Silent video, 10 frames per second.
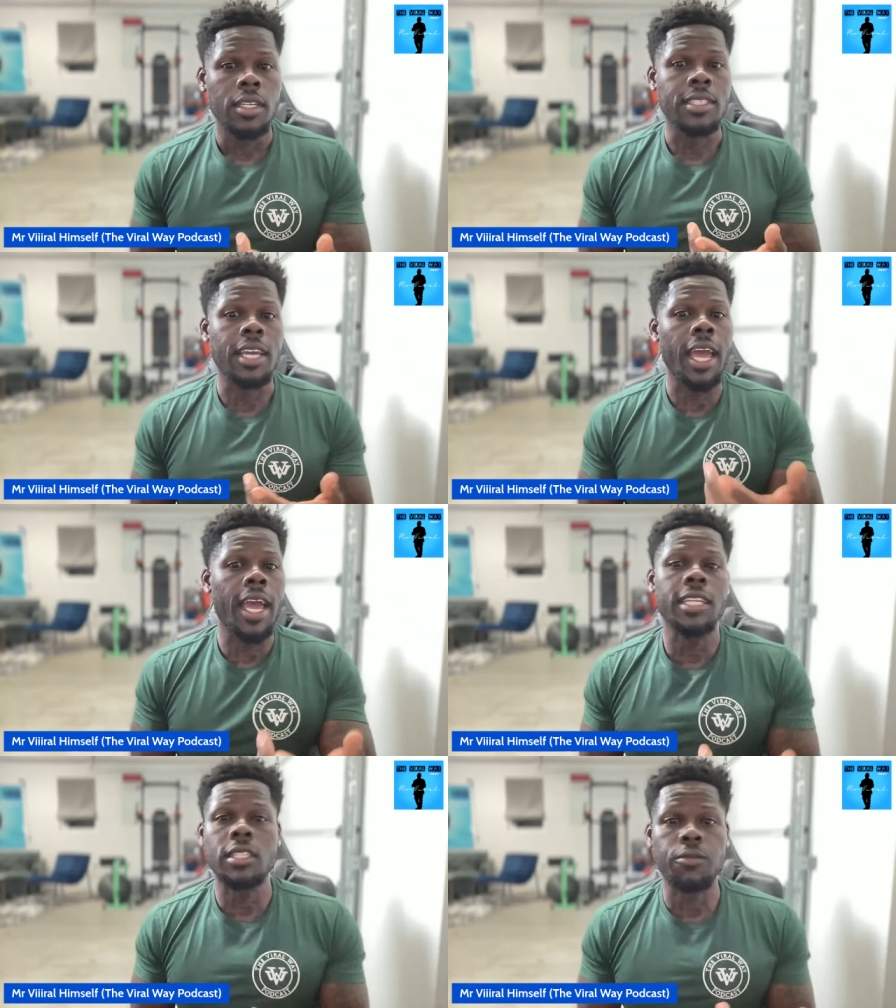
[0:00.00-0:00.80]
to
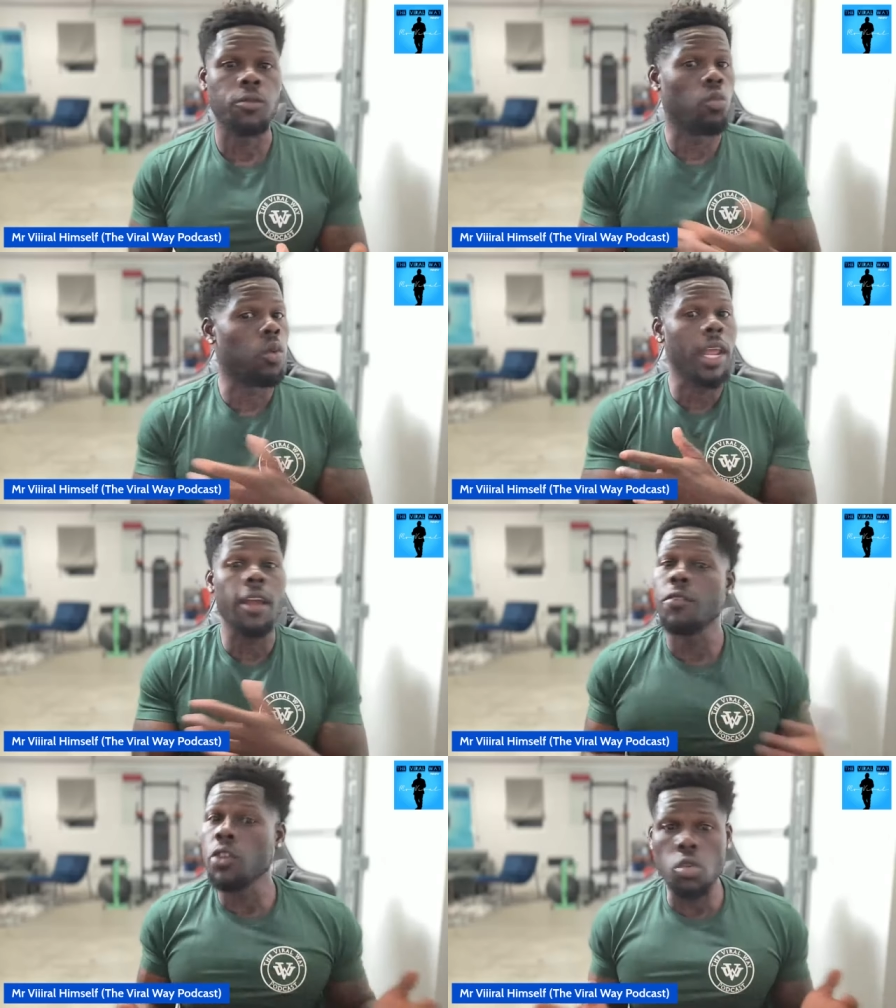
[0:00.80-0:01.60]
ask
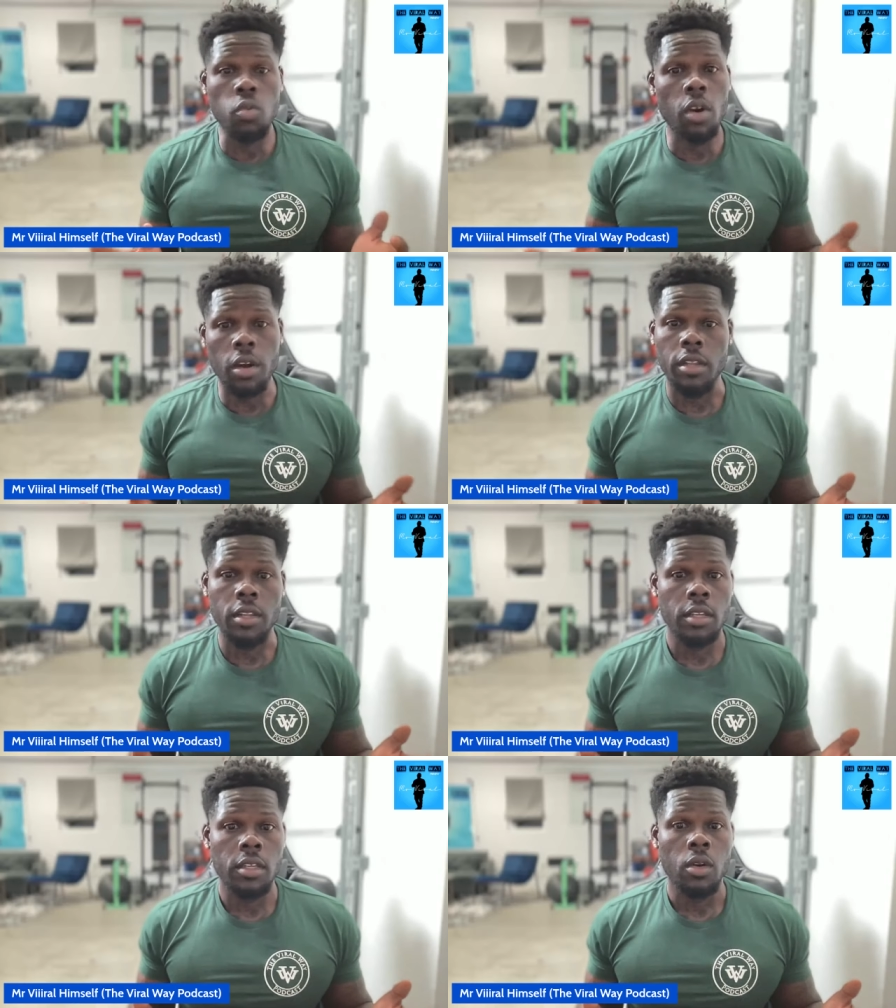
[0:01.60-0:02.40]
whatever you want,
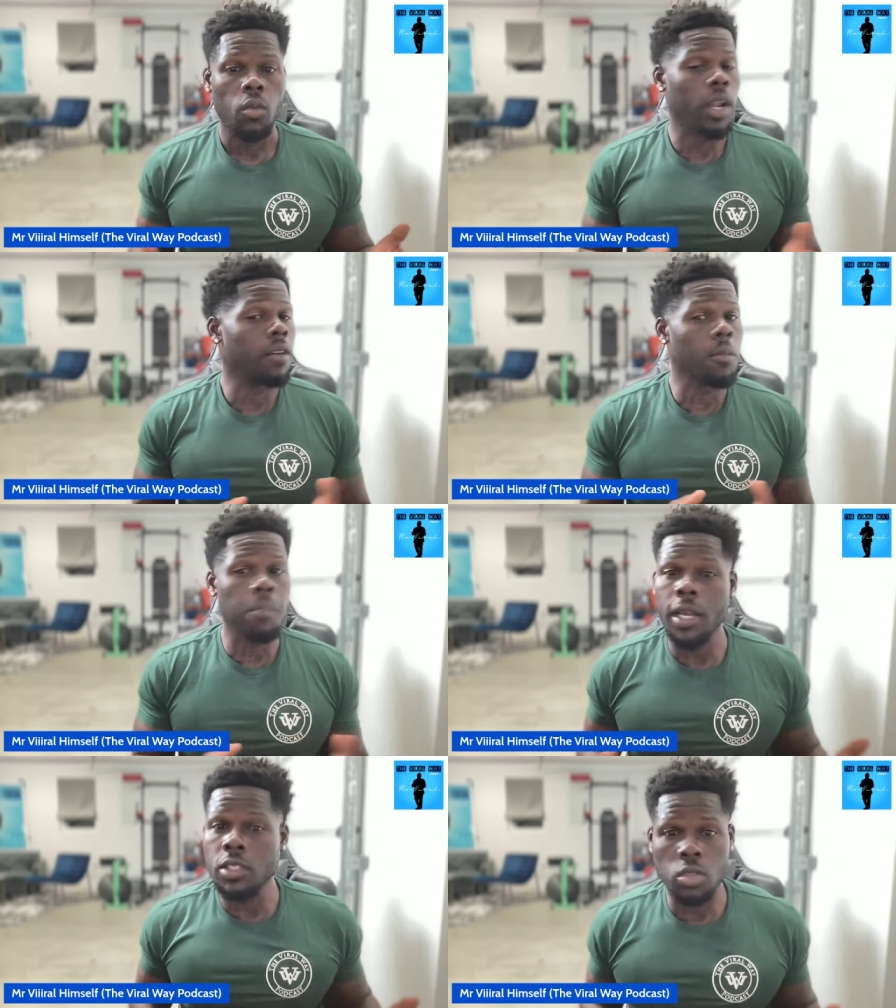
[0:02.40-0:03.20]
whatever
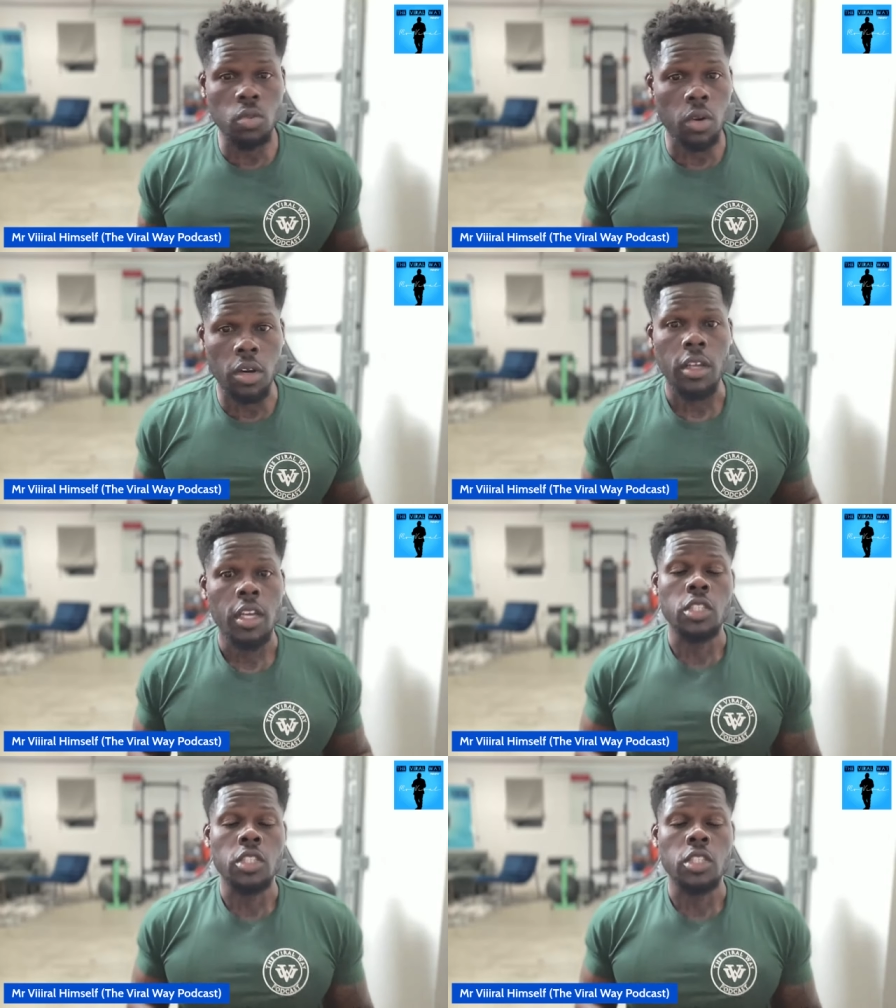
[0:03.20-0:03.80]
price you want.